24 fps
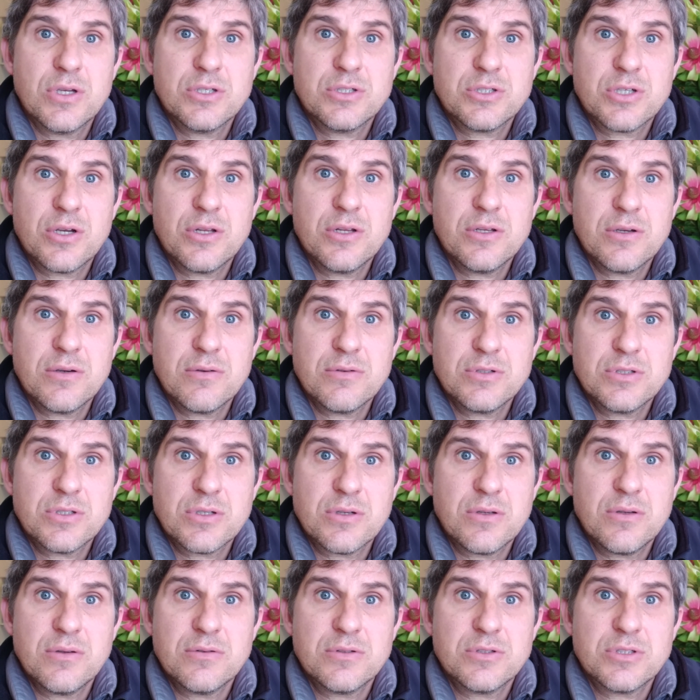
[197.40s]
it's
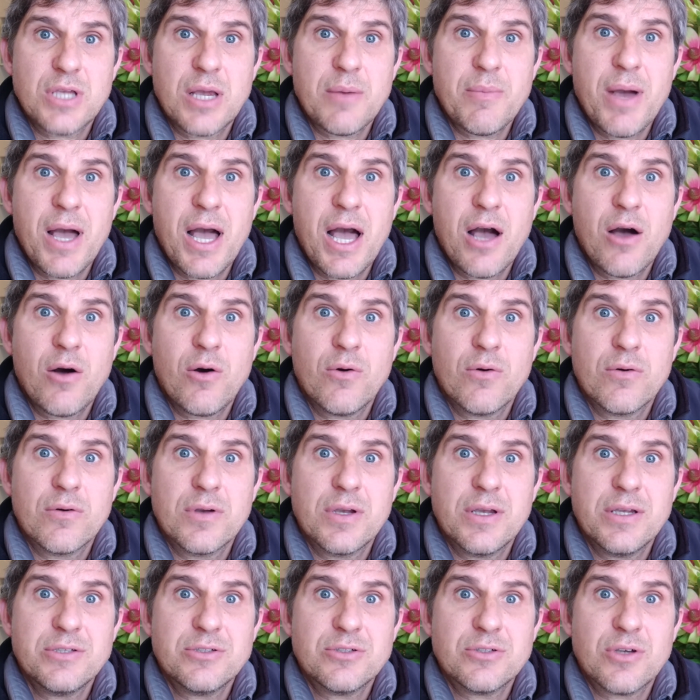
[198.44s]
gonna somehow,
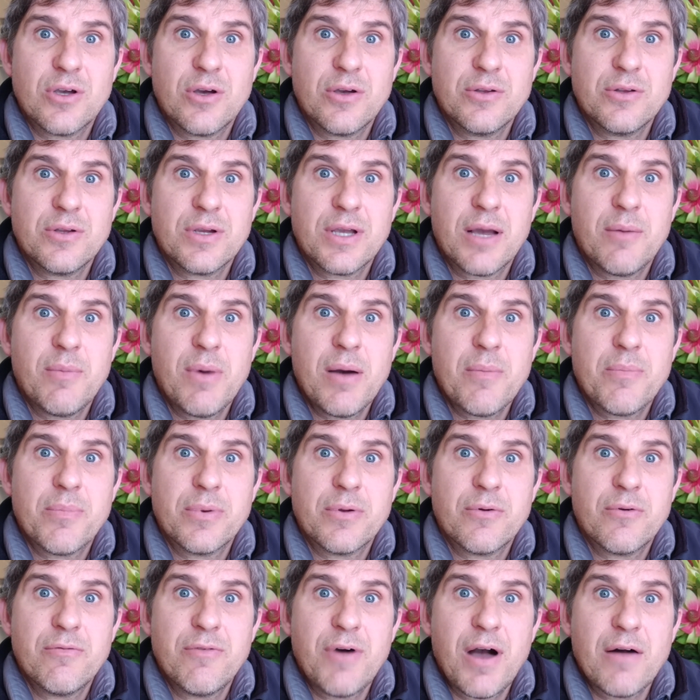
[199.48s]
it's going to come
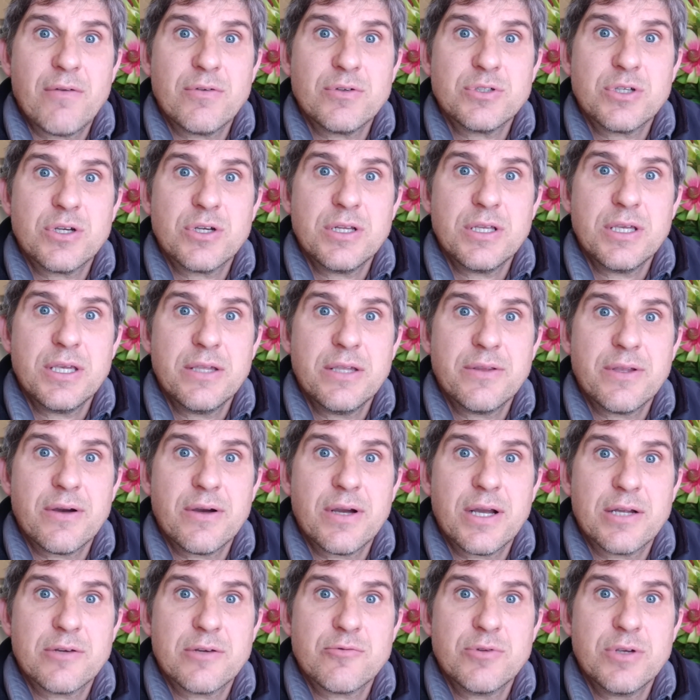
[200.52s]
up. Revival's going to hit
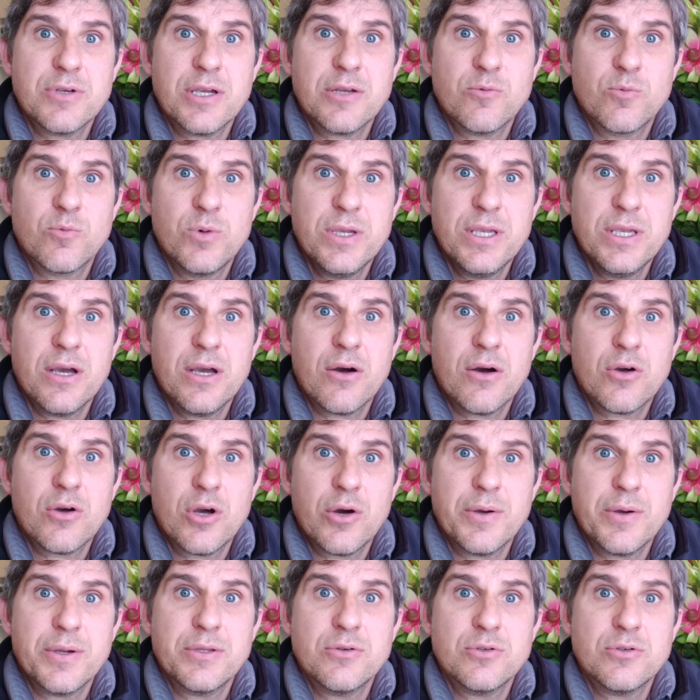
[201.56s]
our country, and we are
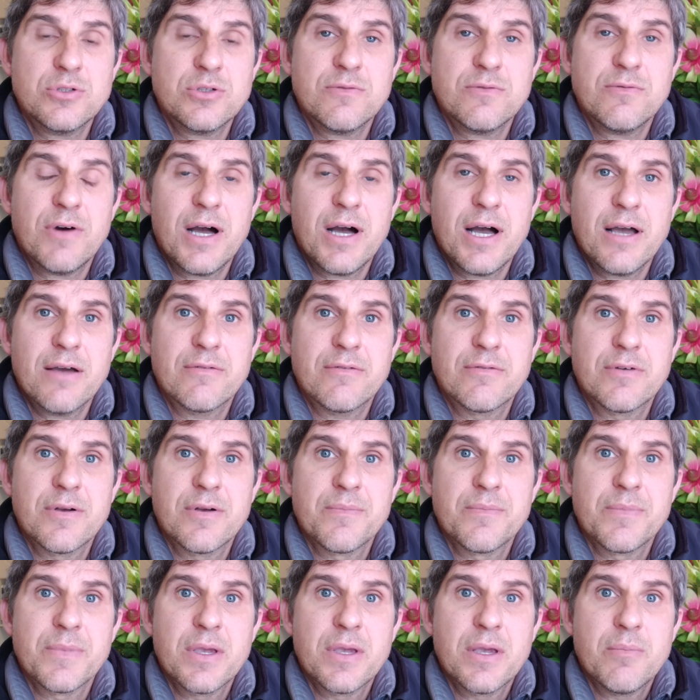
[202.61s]
going to survive
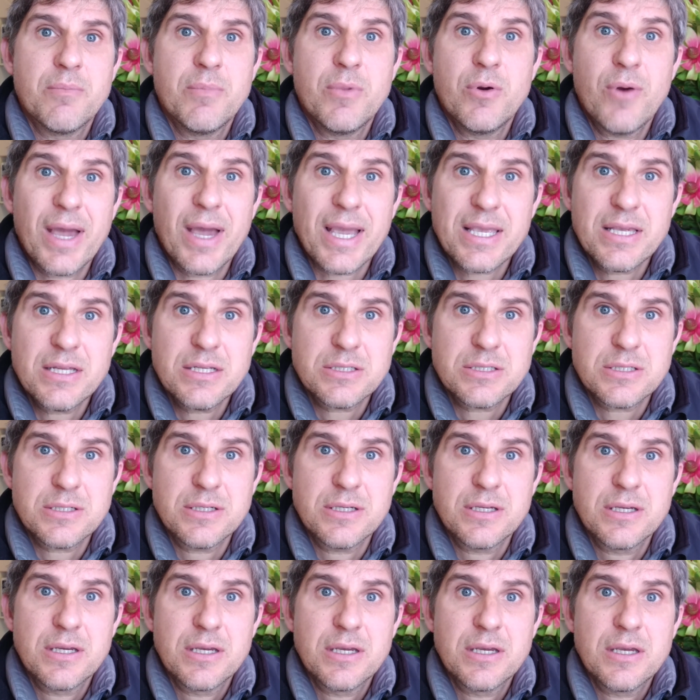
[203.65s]

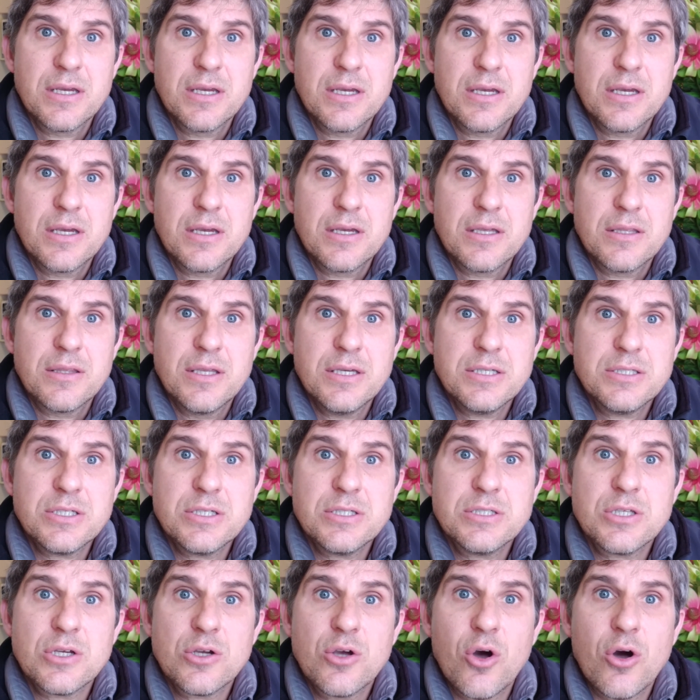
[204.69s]
miraculously. This
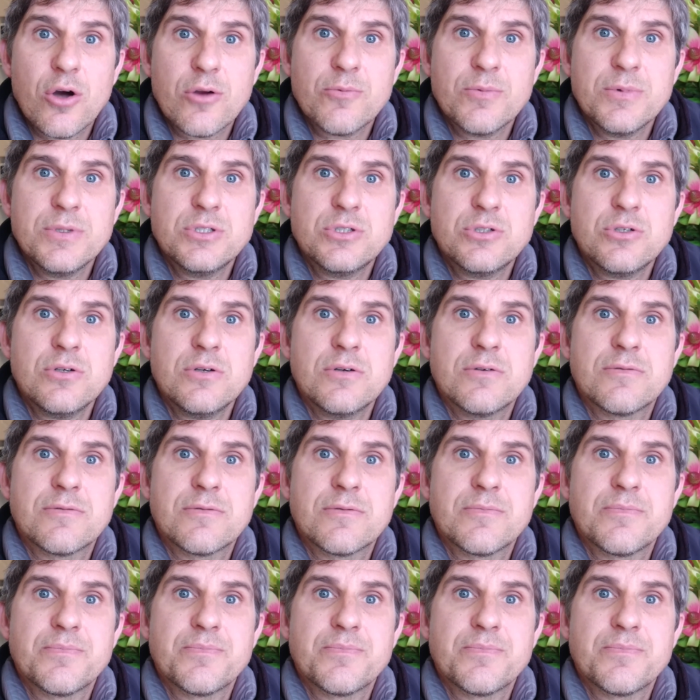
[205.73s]
is the God we serve.